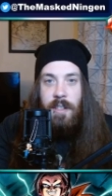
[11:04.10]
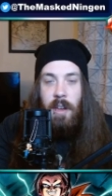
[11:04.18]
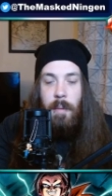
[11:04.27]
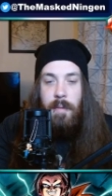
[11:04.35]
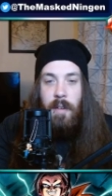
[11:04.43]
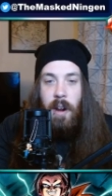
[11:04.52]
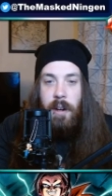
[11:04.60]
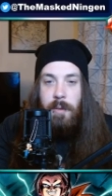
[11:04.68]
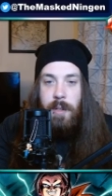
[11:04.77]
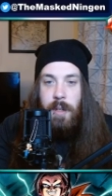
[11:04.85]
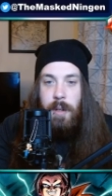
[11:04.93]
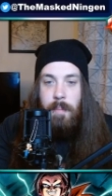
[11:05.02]
the type
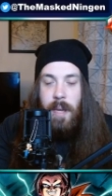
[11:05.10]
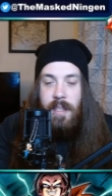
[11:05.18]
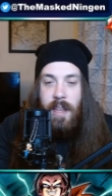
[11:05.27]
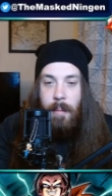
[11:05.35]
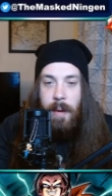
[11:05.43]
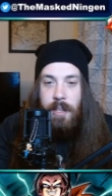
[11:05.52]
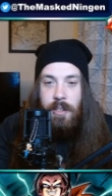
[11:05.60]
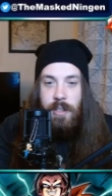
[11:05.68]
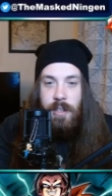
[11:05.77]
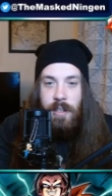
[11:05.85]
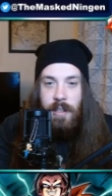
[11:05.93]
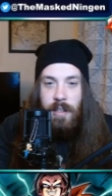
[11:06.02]
advantage you do big damage.
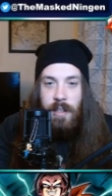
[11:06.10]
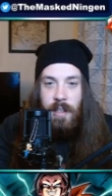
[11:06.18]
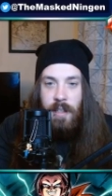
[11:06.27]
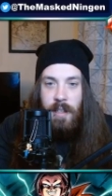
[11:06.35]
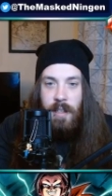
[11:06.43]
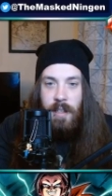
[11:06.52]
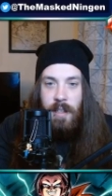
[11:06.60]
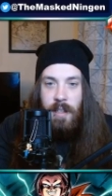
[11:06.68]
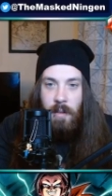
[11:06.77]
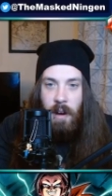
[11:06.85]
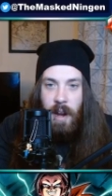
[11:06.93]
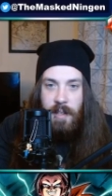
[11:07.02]

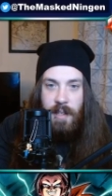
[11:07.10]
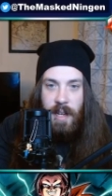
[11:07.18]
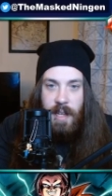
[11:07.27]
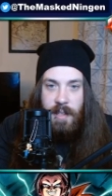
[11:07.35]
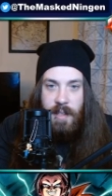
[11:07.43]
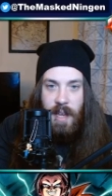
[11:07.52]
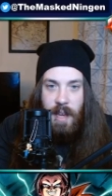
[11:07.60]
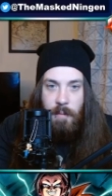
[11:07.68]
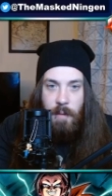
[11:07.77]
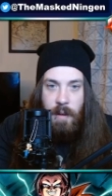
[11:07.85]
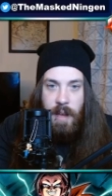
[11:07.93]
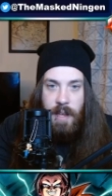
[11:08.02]
Alright, so let's see.
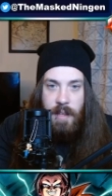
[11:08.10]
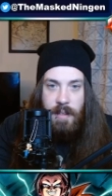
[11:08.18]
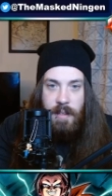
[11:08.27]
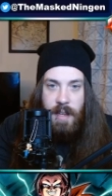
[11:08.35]
What is...